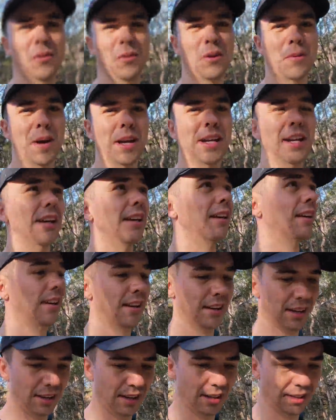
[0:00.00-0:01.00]
We made it.
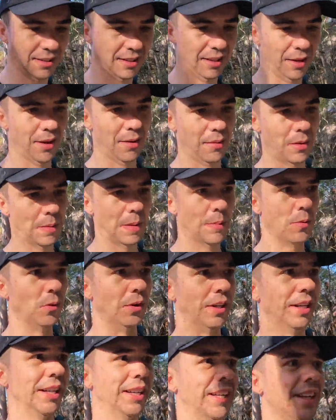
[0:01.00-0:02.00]
Let's see how many people
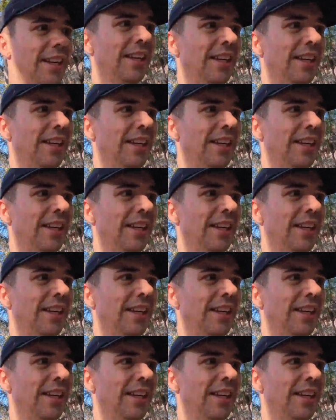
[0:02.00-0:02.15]
are here.